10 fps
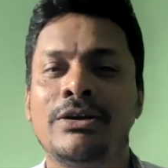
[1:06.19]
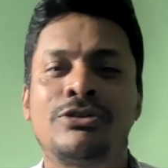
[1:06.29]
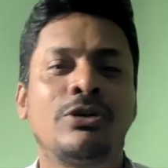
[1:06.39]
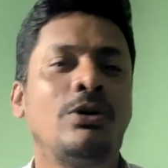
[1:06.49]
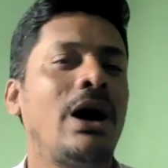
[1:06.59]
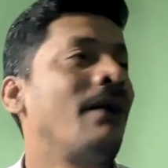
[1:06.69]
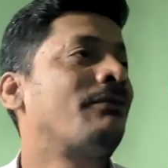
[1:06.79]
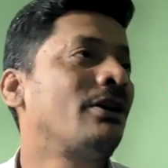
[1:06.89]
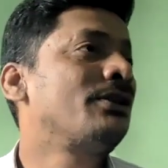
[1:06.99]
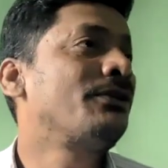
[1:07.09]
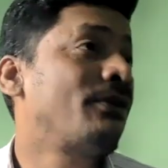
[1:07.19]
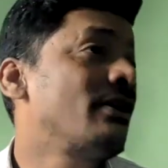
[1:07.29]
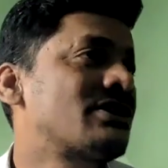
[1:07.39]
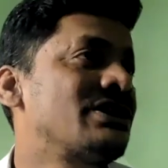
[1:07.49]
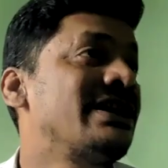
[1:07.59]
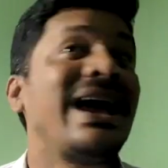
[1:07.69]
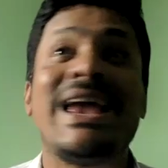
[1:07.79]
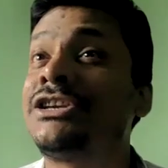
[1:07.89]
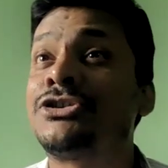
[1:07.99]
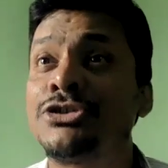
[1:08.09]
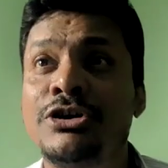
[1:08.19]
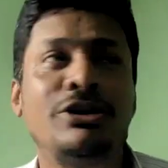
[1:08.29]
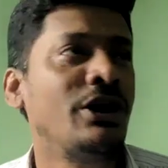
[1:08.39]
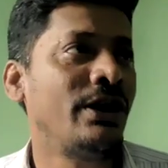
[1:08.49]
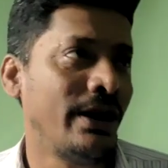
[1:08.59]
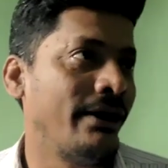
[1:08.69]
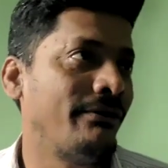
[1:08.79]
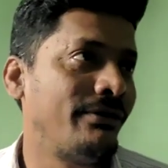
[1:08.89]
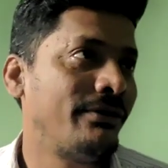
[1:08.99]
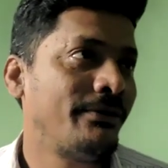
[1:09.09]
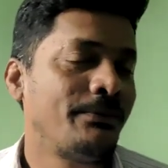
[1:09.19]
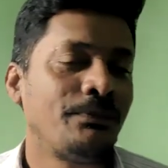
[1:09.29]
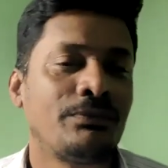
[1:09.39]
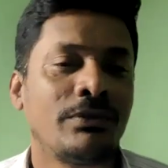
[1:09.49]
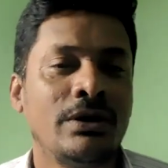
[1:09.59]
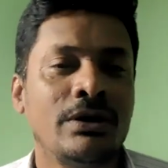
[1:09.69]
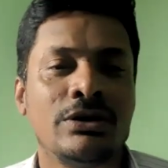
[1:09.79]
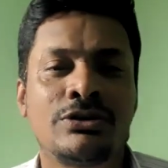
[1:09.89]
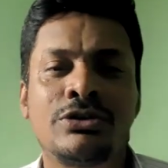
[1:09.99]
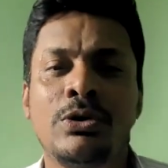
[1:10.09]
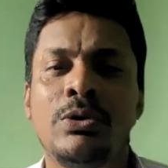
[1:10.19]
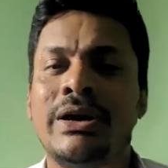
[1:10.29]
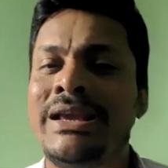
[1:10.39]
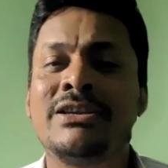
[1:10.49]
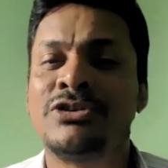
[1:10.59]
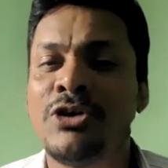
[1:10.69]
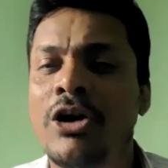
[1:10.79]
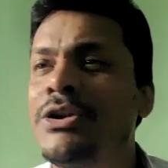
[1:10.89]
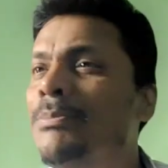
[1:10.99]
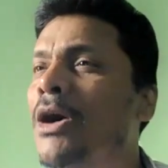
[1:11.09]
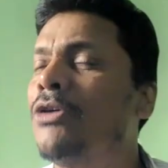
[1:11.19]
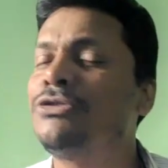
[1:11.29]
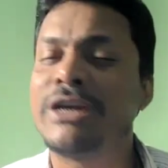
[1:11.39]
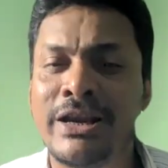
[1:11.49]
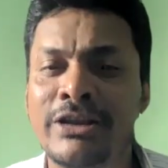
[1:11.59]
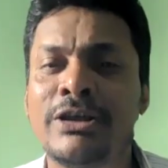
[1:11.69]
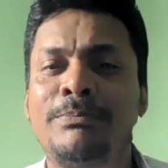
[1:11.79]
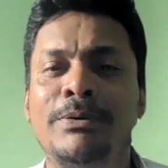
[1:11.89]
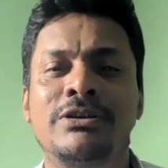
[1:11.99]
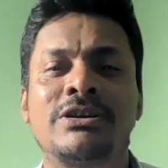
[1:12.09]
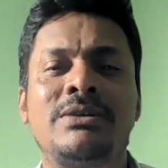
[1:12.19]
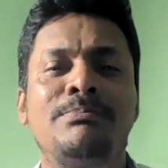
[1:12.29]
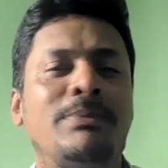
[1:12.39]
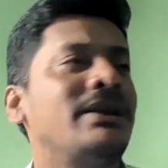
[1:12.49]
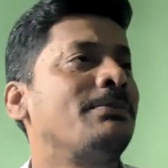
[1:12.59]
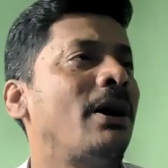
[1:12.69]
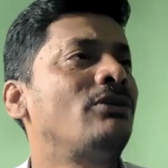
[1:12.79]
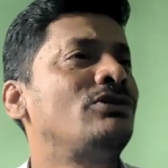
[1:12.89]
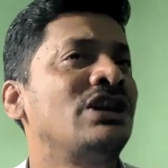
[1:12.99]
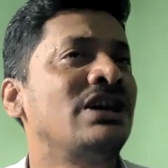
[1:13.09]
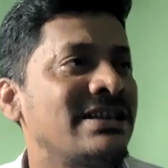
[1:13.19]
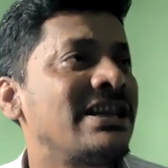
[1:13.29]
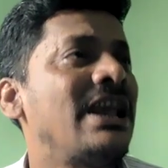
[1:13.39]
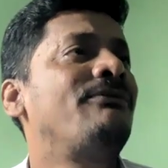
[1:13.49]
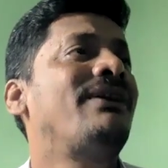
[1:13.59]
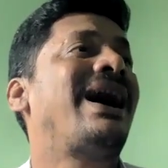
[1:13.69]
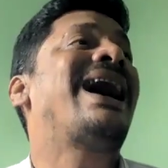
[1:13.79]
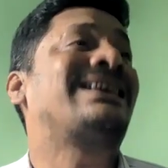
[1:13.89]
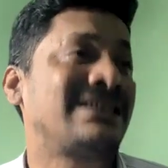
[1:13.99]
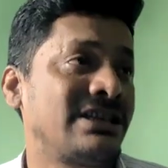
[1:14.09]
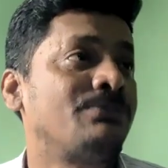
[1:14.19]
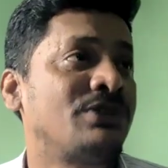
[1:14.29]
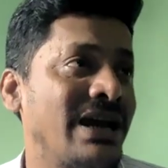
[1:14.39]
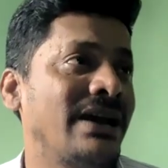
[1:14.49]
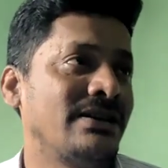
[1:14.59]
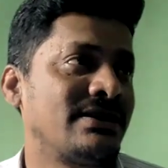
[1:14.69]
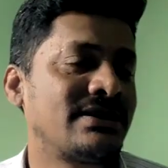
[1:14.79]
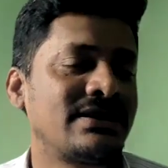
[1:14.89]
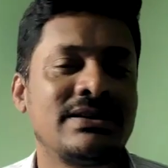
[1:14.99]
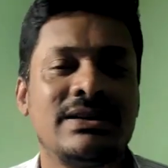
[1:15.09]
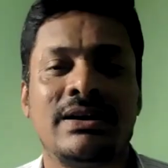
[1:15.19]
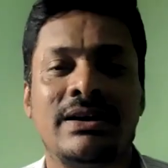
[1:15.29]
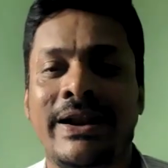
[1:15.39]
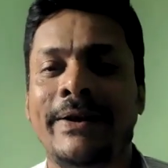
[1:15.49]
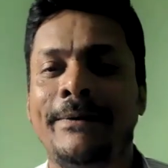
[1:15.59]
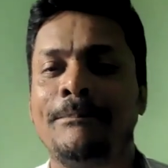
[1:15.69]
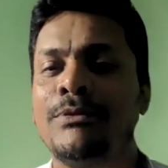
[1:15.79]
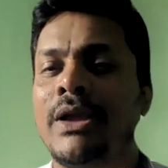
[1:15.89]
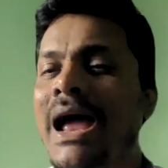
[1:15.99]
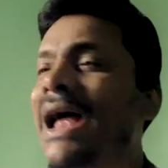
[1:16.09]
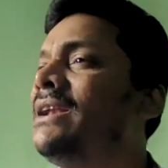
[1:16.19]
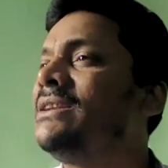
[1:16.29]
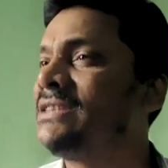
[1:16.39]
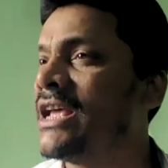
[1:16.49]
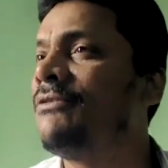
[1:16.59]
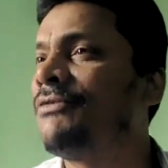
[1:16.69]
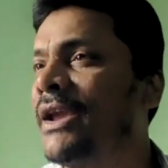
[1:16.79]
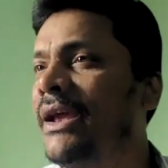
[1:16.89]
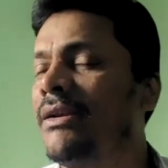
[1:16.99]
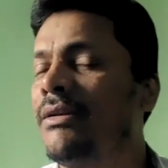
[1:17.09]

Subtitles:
So after the first external love, so is not about another person, but about self-acceptance, right? And self-care.